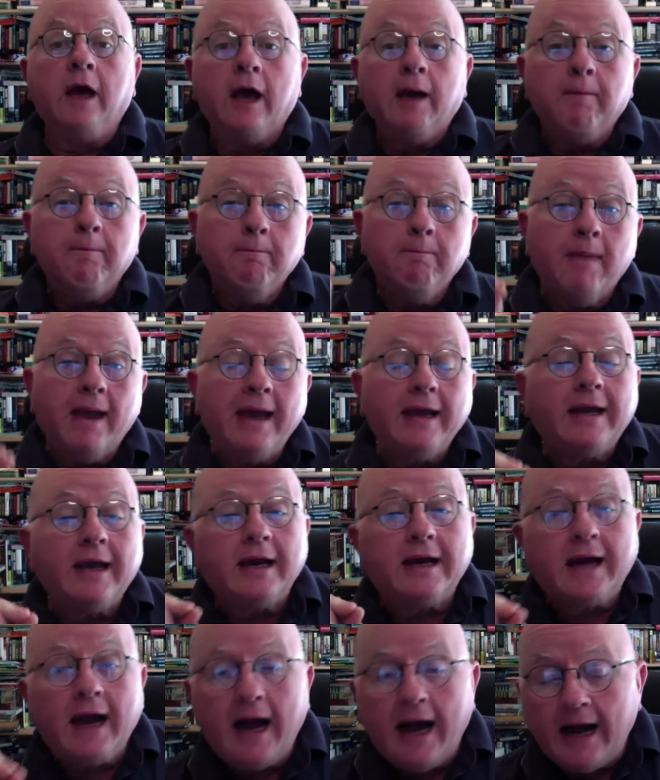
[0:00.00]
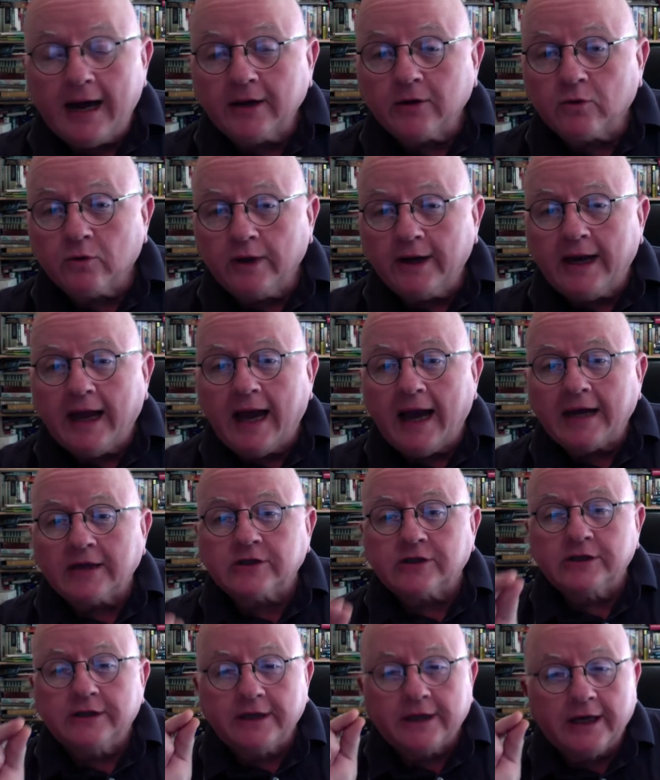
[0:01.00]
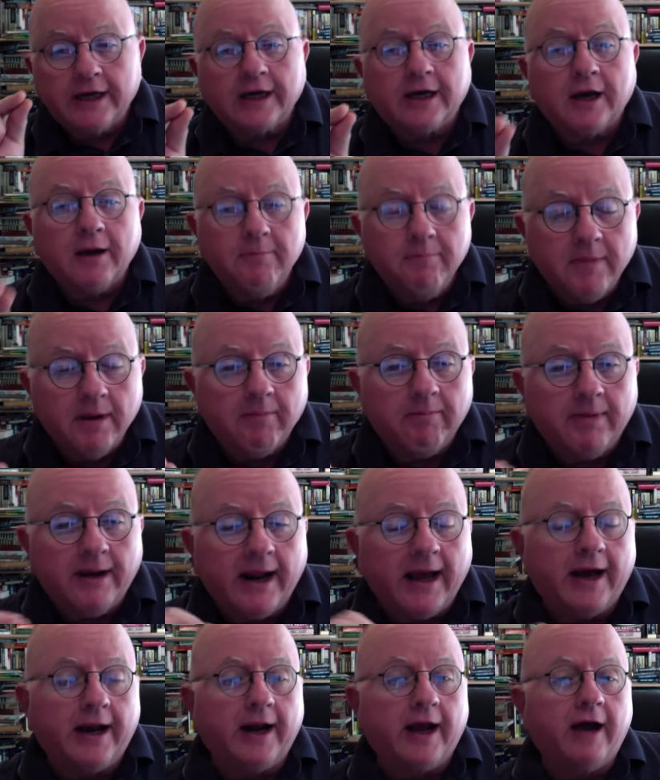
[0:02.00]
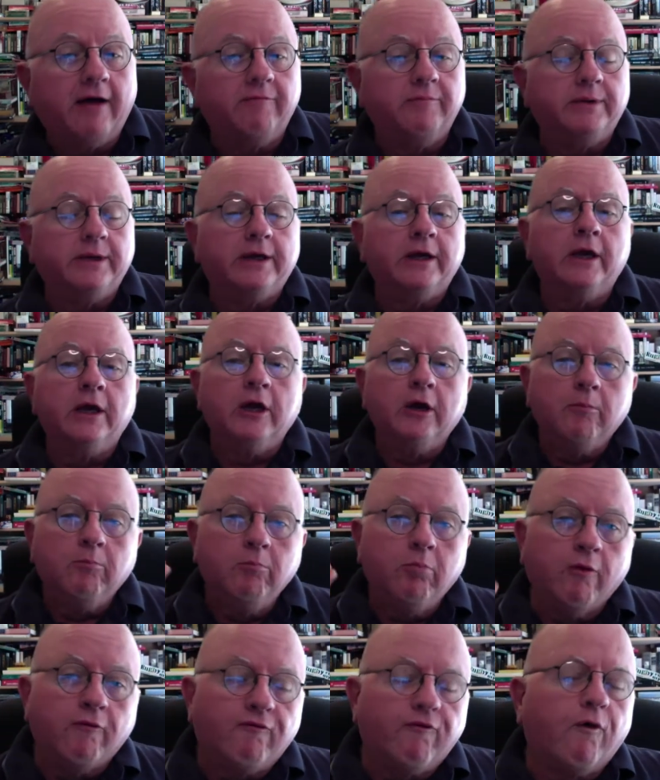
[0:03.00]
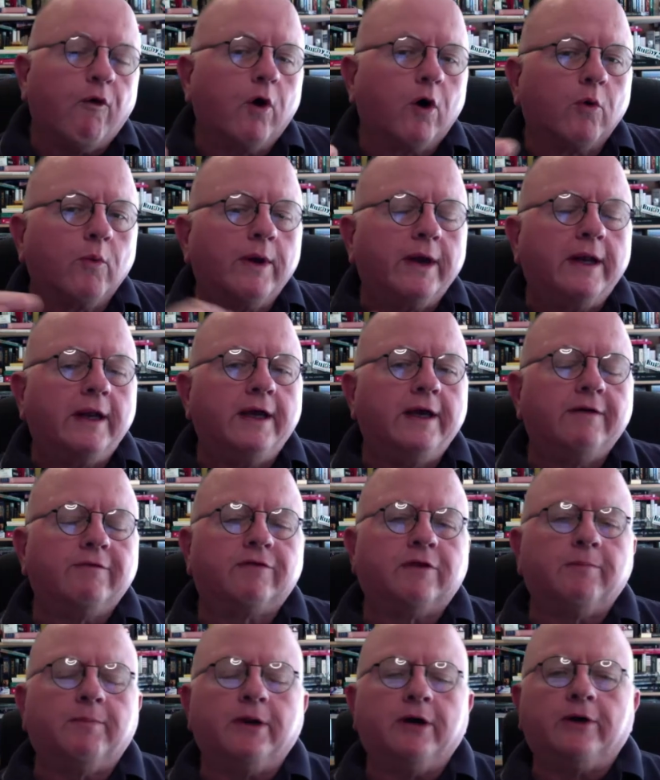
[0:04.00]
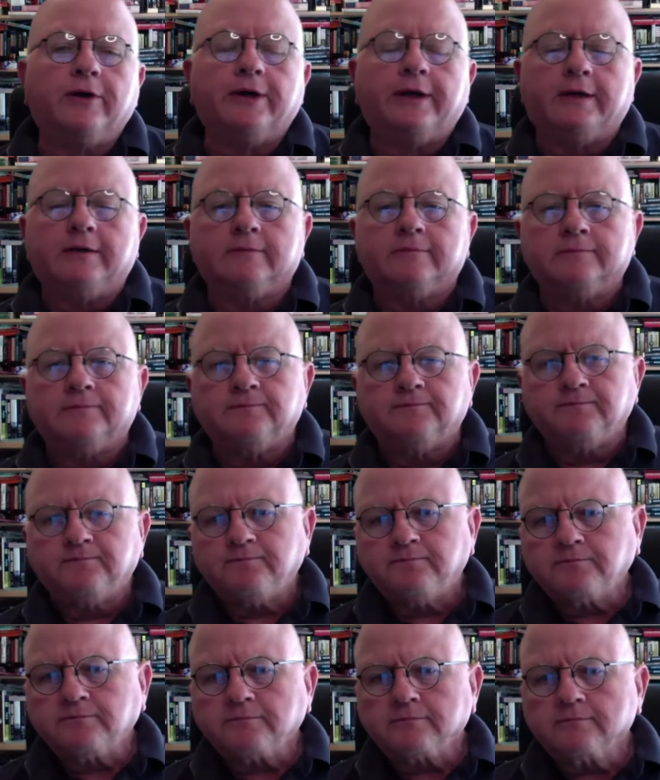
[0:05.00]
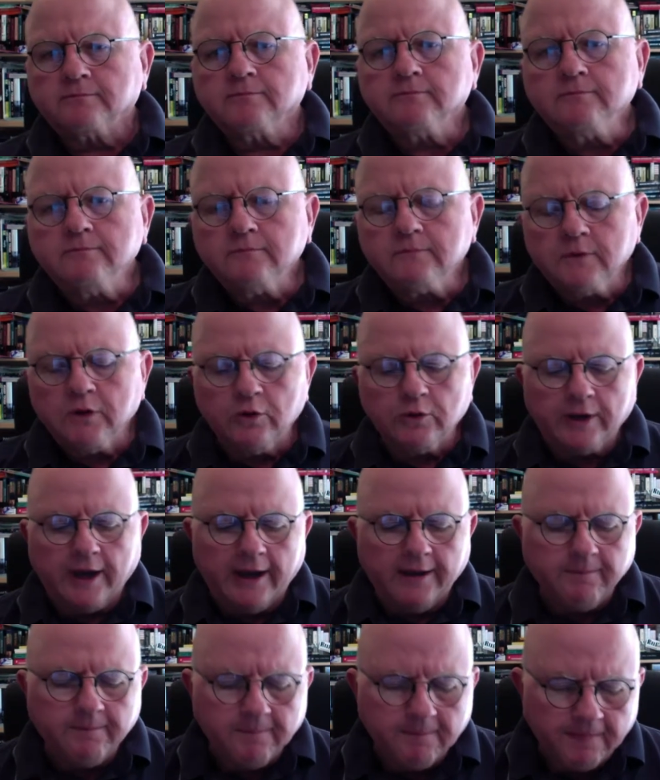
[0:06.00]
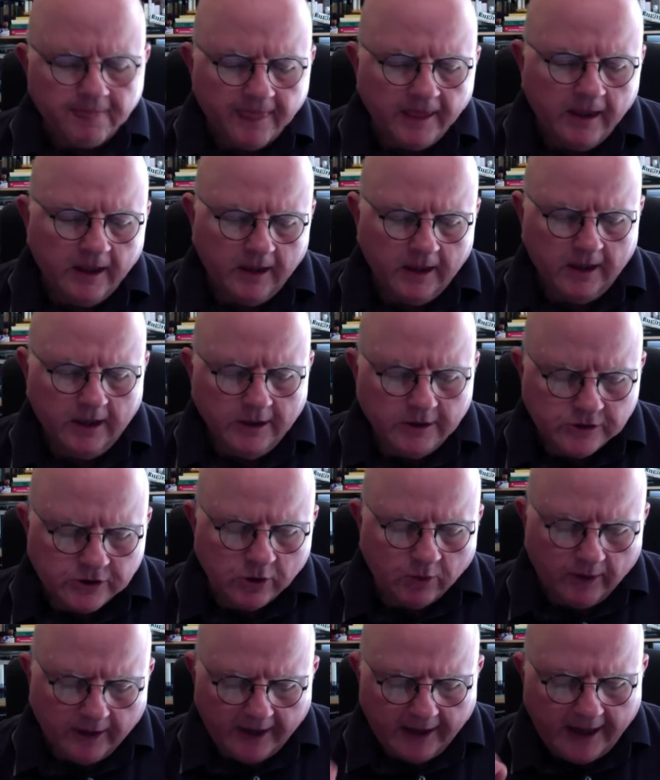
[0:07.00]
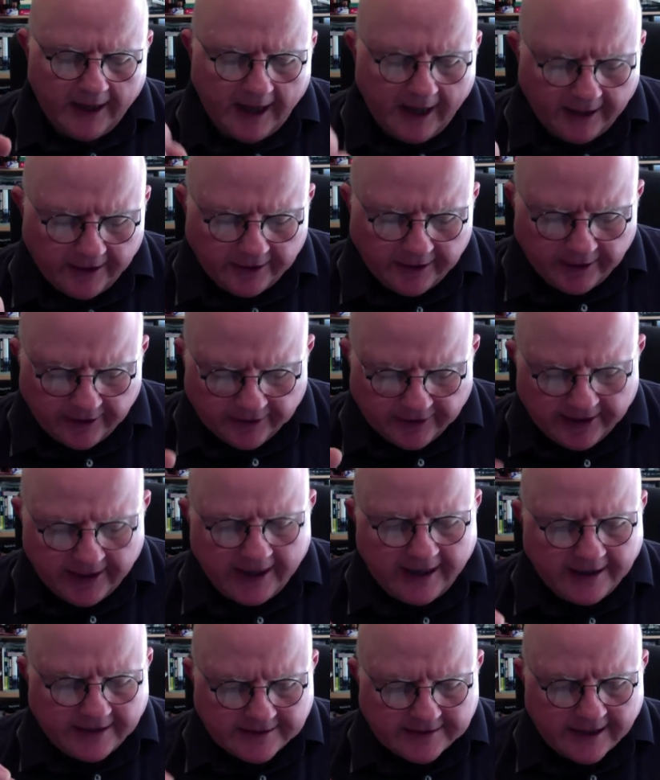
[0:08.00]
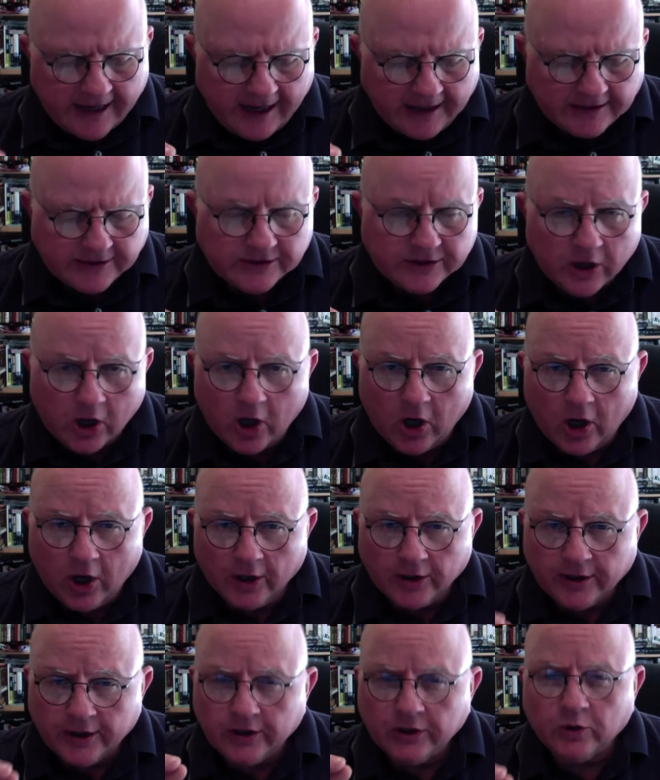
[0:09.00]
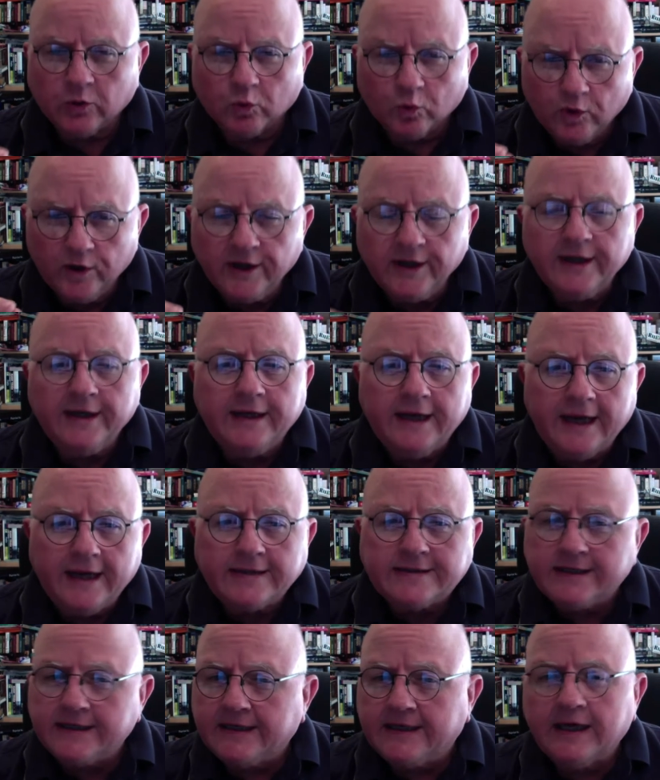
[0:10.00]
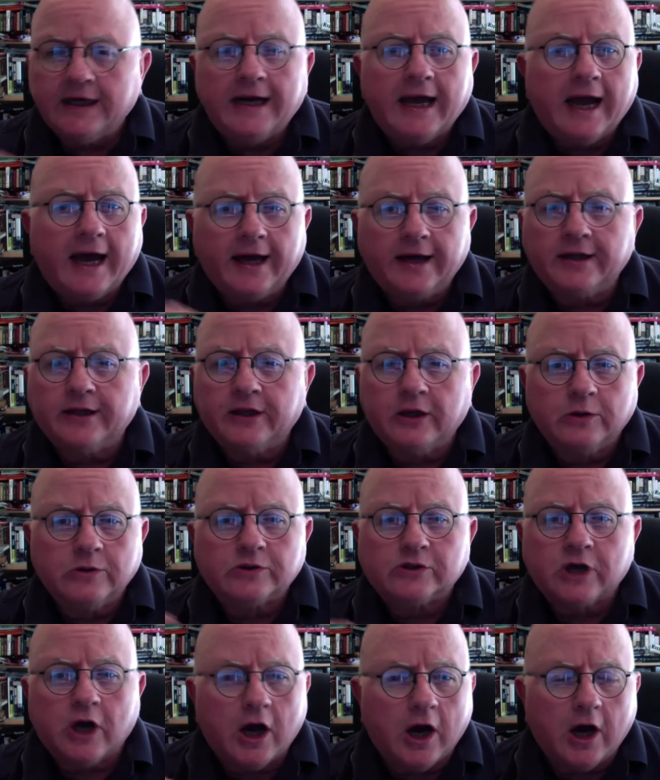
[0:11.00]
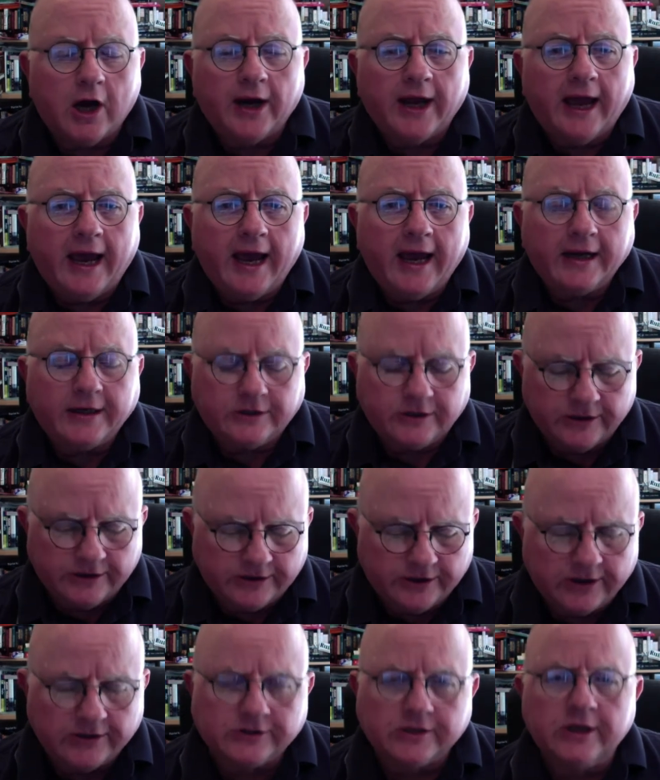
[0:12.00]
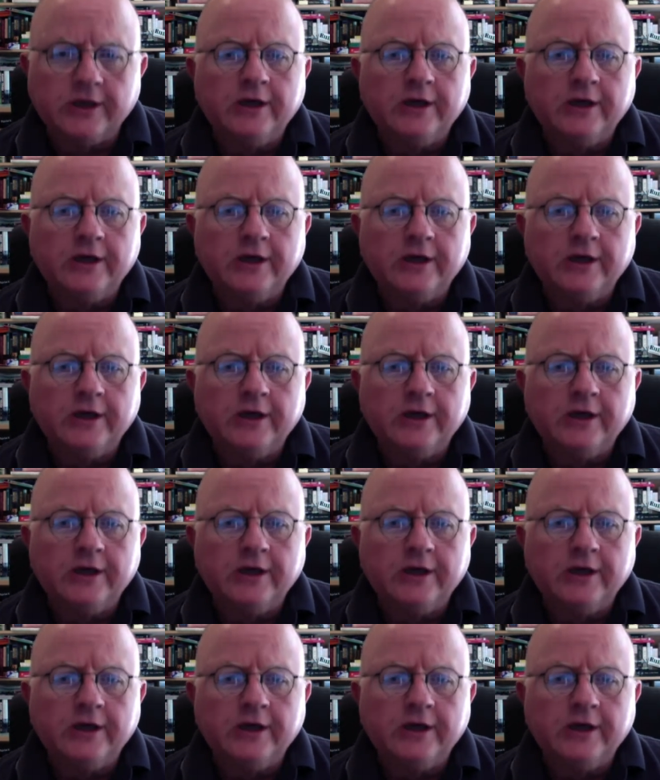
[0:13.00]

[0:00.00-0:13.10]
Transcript: Make a concrete action to get a commitment out of me before we leave the building. Okay? So a lot of the things I saw that you really need to get out of those call to actions is,